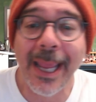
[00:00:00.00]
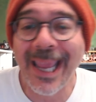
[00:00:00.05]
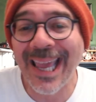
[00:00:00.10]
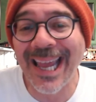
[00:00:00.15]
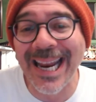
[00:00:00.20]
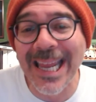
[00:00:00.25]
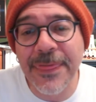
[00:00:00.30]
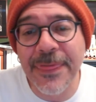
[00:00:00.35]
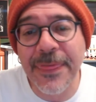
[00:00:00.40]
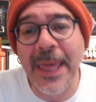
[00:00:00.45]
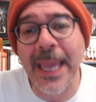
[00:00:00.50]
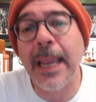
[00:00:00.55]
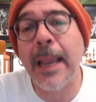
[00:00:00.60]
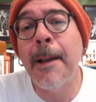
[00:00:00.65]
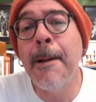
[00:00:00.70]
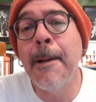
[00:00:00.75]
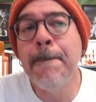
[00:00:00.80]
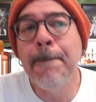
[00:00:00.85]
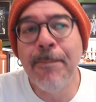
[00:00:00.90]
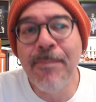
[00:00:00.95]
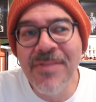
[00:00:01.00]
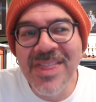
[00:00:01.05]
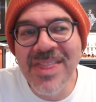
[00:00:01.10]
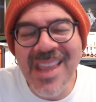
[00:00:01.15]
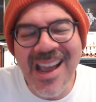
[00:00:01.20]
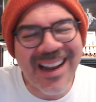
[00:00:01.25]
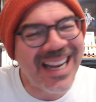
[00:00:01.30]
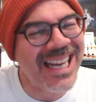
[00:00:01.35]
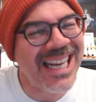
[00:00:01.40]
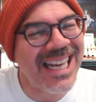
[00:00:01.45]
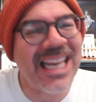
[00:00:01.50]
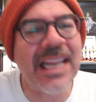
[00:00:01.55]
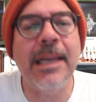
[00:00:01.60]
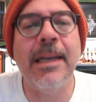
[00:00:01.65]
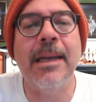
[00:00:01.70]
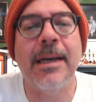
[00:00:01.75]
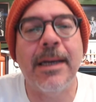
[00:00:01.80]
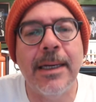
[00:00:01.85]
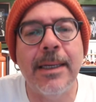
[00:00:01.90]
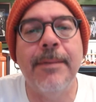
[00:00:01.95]
And I think
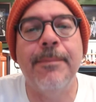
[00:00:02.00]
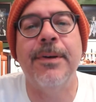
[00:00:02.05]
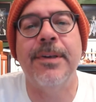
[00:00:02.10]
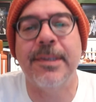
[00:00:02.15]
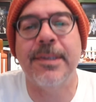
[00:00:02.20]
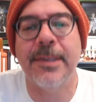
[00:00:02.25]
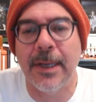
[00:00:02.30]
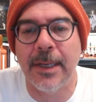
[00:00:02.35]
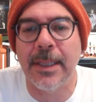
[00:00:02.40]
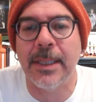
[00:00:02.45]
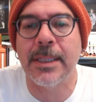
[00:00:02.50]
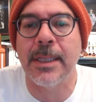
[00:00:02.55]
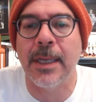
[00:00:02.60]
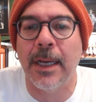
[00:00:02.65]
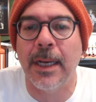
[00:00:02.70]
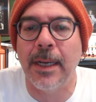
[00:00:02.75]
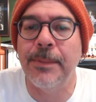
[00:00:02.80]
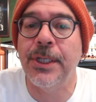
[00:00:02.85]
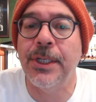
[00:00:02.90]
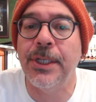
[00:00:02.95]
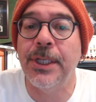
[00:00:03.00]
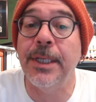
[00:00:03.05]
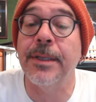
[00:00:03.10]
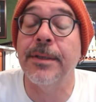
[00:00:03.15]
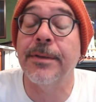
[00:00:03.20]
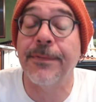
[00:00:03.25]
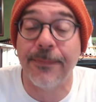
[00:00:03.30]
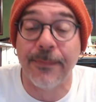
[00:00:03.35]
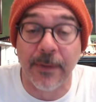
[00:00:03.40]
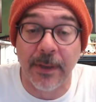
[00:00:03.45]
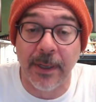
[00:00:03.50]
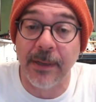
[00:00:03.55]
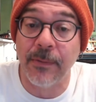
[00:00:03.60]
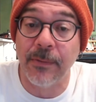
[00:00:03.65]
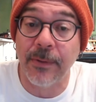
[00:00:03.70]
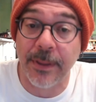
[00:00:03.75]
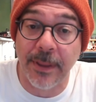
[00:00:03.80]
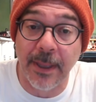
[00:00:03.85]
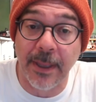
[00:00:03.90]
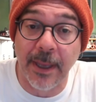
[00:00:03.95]
ninety-nine percent of the time she is fine
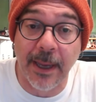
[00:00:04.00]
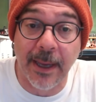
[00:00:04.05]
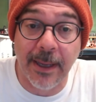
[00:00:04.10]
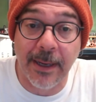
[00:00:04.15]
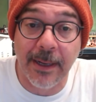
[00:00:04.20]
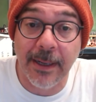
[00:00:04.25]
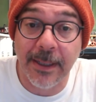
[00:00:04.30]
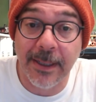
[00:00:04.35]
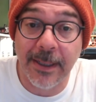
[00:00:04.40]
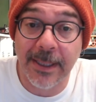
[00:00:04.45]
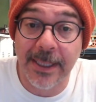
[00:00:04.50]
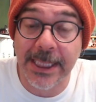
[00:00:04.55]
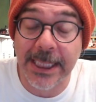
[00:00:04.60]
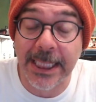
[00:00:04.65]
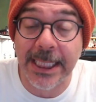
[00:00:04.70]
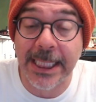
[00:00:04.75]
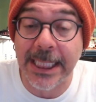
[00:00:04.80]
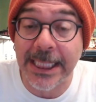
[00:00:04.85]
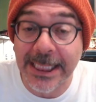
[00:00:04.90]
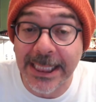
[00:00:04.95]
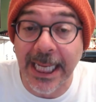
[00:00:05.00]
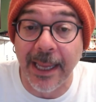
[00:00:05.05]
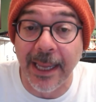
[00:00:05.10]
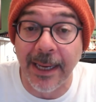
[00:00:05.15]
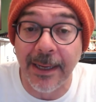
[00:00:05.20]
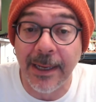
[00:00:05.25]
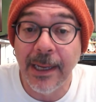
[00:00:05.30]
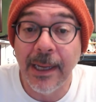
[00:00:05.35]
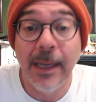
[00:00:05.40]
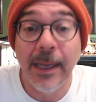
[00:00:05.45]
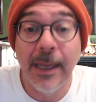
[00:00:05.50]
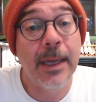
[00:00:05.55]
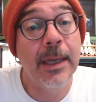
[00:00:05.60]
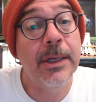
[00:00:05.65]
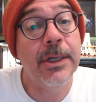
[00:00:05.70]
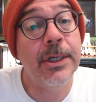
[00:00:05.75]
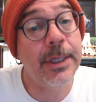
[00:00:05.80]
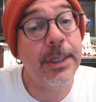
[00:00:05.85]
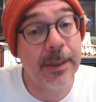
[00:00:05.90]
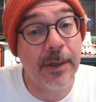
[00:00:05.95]
with that. Because like I said,
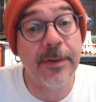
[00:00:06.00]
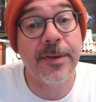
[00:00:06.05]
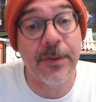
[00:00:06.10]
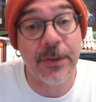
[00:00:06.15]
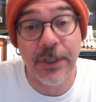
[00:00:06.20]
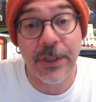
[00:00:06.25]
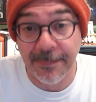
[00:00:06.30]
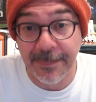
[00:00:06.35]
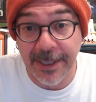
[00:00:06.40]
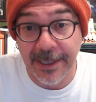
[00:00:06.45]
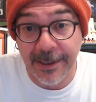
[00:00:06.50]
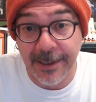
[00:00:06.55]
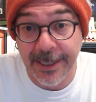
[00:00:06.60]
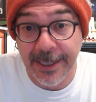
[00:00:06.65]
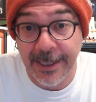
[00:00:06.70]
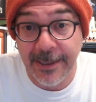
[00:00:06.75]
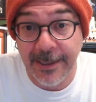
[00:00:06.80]
she knows who she married.